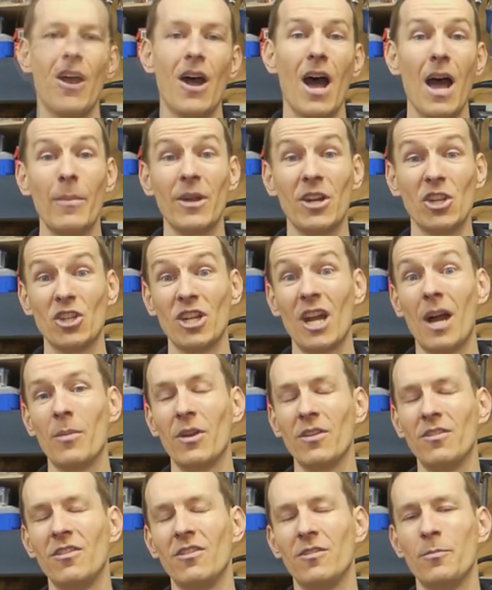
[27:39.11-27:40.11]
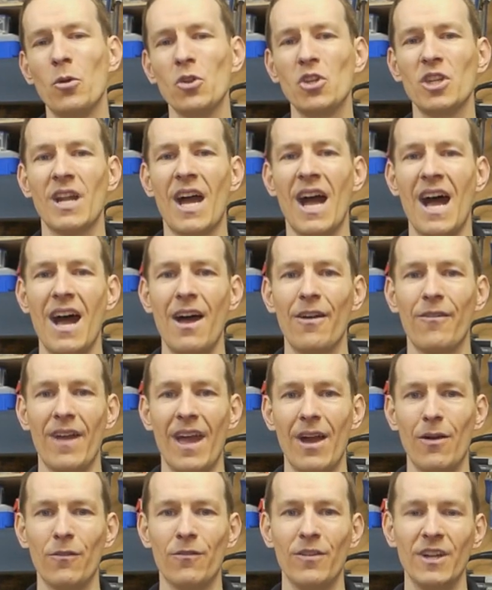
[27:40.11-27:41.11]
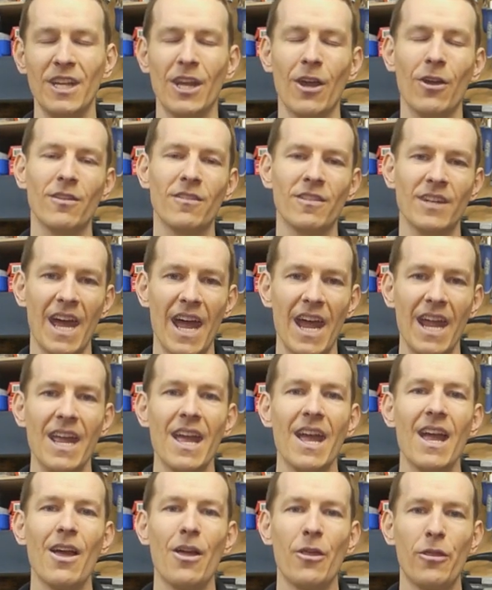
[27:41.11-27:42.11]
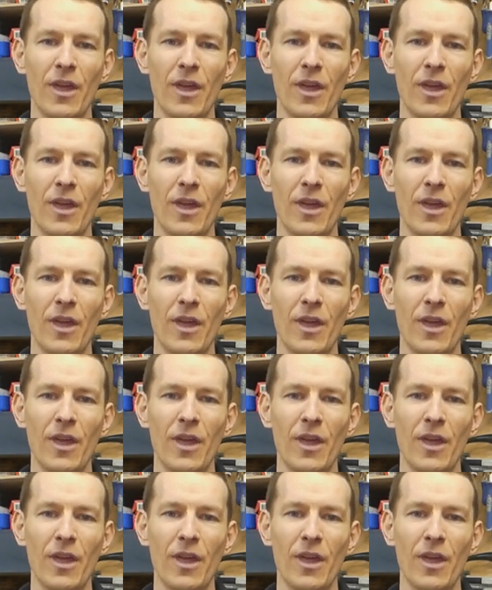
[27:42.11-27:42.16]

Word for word: I better shut up. This is pushing a half hour video today.